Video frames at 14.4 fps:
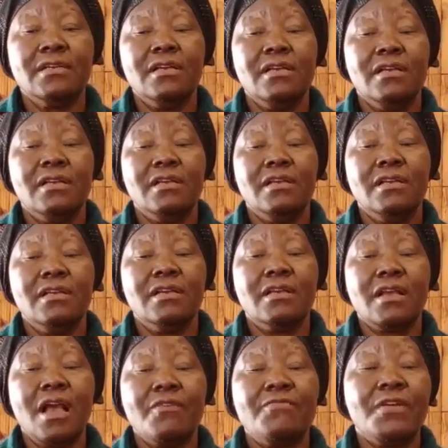
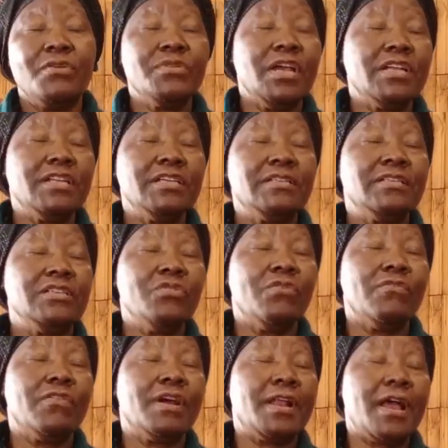uh, are found at a scene
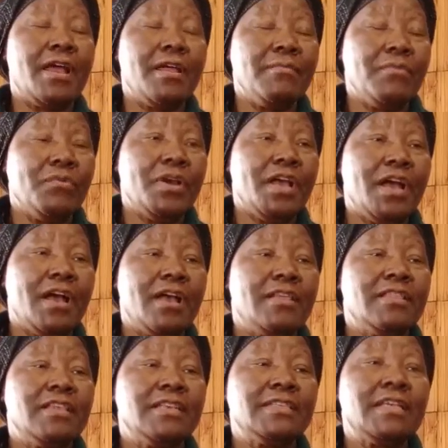of crime
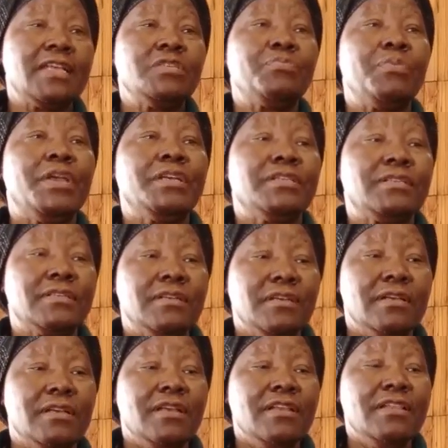where the suspect
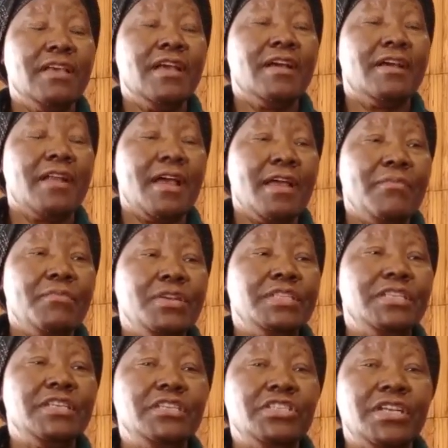in the crime
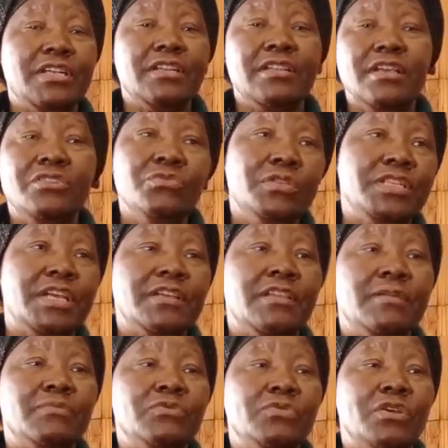is injured. They do take
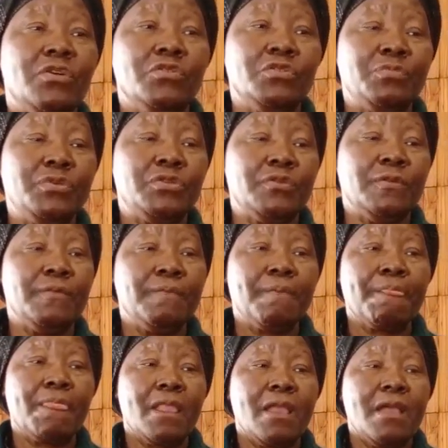them to the hospital
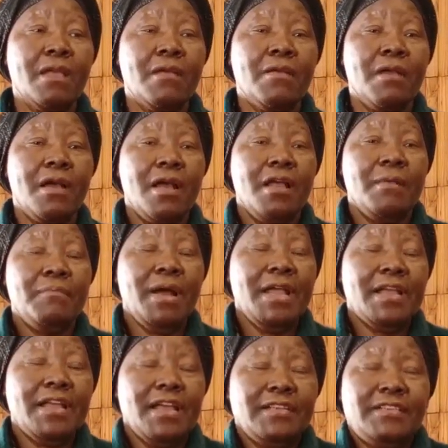
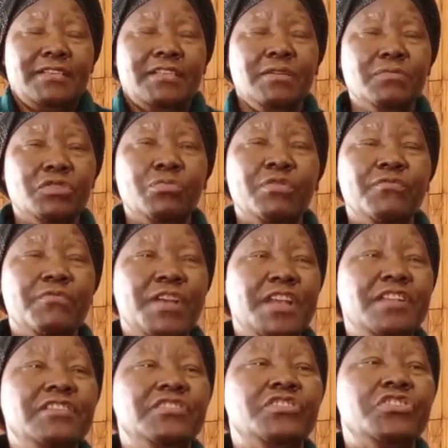my case seems to be
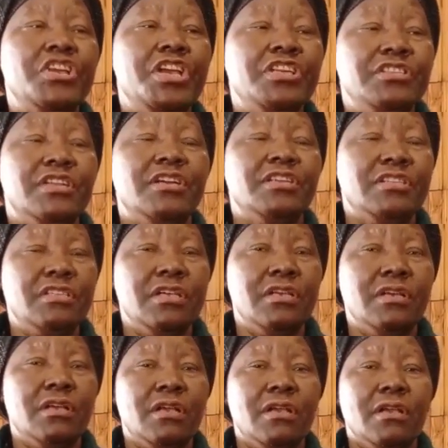very strange that
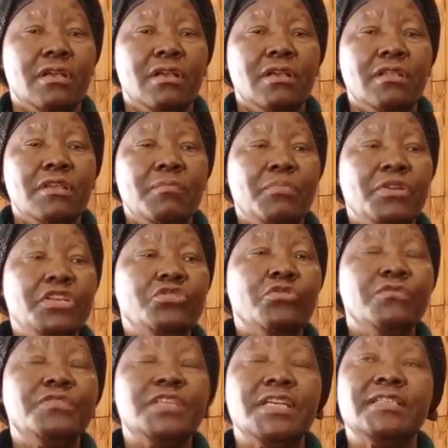uh, the police
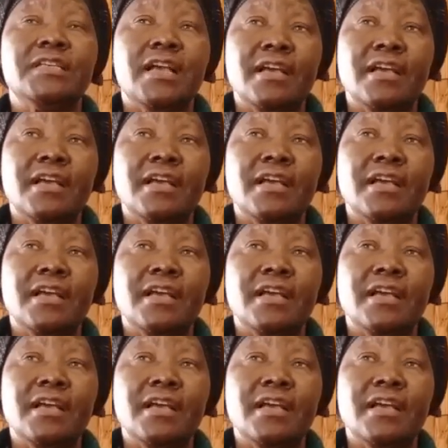officers